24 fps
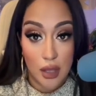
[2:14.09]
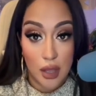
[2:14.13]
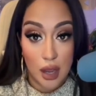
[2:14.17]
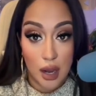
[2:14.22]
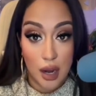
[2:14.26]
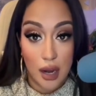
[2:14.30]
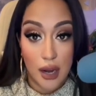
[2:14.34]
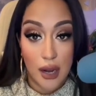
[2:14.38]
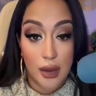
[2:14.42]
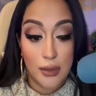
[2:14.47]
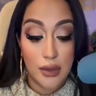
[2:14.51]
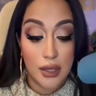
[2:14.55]
All
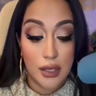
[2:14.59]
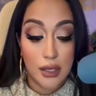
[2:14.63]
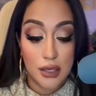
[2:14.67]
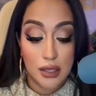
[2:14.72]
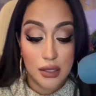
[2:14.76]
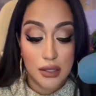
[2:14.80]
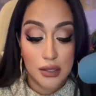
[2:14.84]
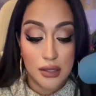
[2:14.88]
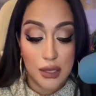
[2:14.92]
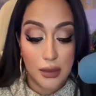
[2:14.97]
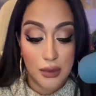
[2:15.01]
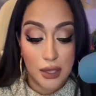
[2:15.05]
right,
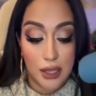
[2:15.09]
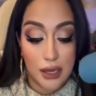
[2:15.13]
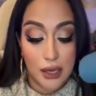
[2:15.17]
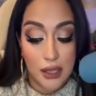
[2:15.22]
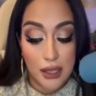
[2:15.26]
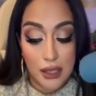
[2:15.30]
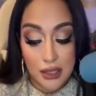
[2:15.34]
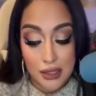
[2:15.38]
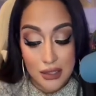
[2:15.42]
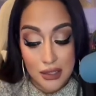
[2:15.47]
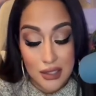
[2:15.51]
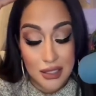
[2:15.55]
because I'm getting
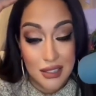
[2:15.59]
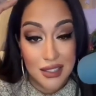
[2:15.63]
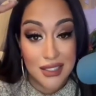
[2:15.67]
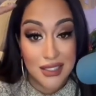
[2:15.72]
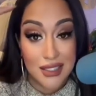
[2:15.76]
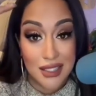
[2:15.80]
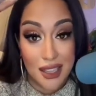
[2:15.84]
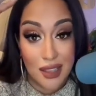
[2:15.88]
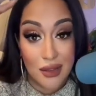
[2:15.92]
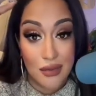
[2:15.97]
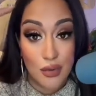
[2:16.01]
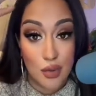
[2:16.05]
it's gonna
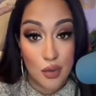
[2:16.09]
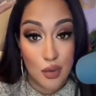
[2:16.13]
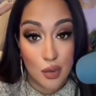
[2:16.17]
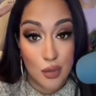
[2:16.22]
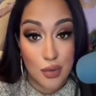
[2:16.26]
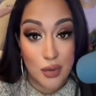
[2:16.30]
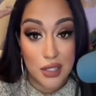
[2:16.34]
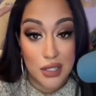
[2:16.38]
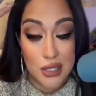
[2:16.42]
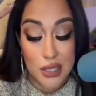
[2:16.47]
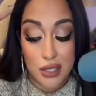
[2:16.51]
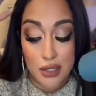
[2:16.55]
save you or
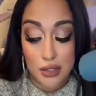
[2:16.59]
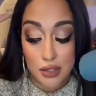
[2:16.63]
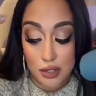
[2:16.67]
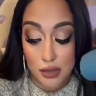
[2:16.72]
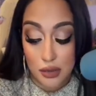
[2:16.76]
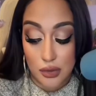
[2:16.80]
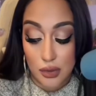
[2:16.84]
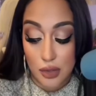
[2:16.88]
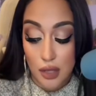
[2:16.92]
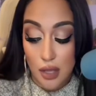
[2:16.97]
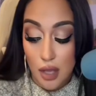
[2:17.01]
protect you.